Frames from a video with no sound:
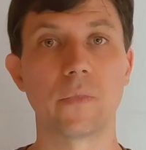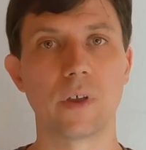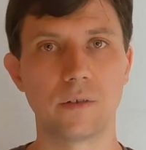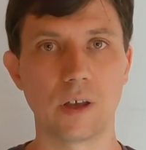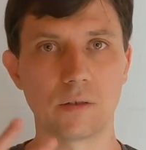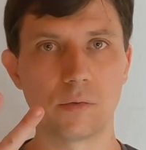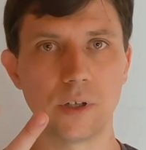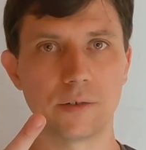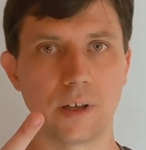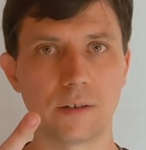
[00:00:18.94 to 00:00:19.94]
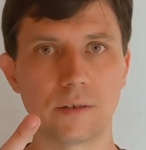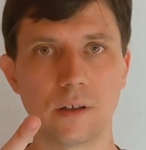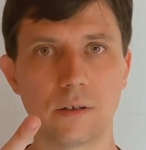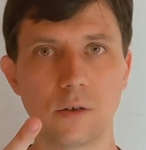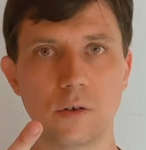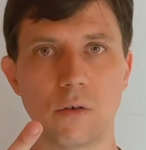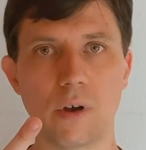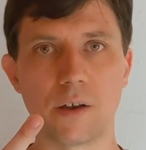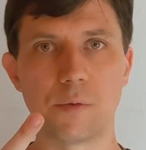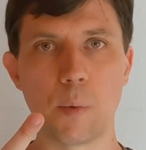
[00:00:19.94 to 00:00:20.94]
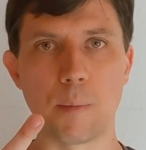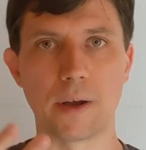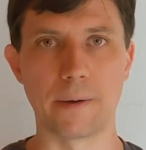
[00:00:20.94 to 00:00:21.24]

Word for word: There are three things to know and remember.